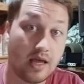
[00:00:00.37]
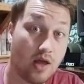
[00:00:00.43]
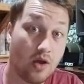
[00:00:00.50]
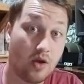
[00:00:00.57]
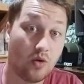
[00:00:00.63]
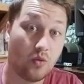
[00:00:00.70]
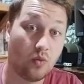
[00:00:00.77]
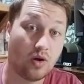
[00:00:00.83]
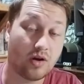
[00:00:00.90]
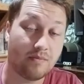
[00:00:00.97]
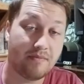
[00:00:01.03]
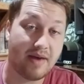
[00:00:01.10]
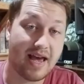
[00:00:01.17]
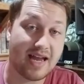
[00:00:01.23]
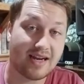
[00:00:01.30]
Welcome
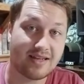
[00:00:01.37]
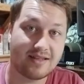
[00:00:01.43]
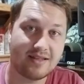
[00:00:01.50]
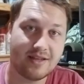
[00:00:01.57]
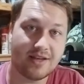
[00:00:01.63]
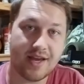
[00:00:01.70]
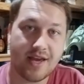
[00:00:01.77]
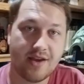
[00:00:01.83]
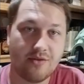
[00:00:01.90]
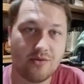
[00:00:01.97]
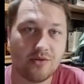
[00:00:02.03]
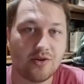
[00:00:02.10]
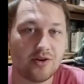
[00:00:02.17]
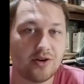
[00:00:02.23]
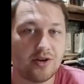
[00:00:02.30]
back. Today
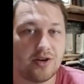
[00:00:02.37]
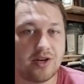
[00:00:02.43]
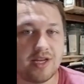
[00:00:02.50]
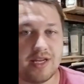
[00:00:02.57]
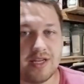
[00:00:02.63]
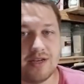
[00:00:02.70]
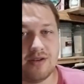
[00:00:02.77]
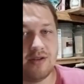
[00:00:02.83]
we're in